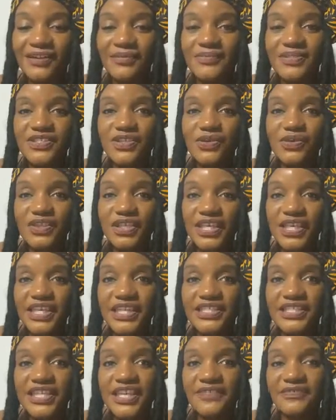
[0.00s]
So yeah,
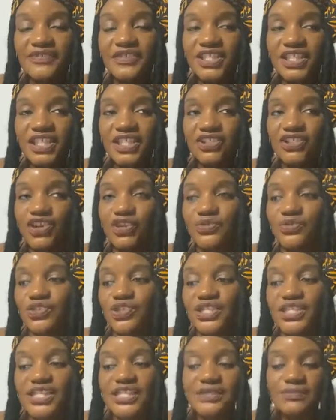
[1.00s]
definitely, you know,
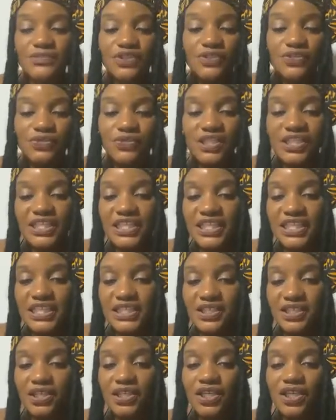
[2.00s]
just keep tuning
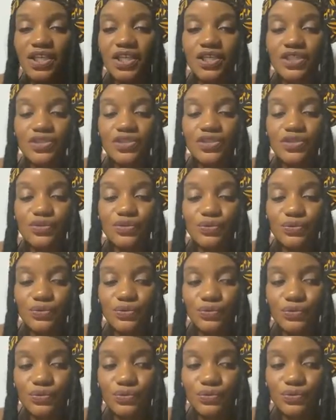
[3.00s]
in
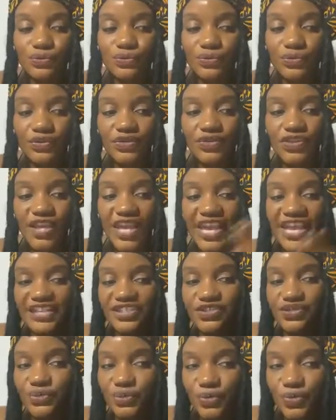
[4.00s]
to the
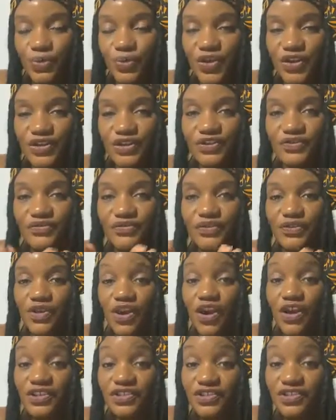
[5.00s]
actual work you feel
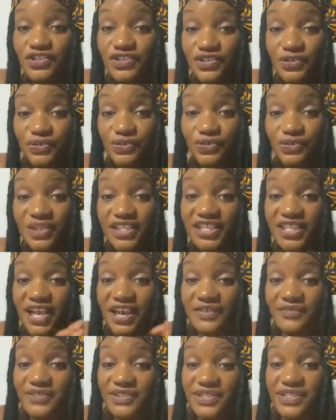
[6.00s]
called to do. And
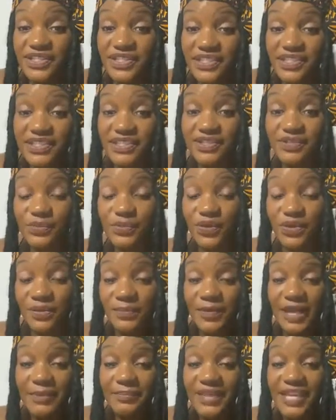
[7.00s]
obviously this is one of
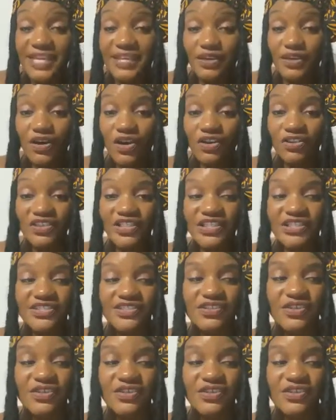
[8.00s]
my main callings.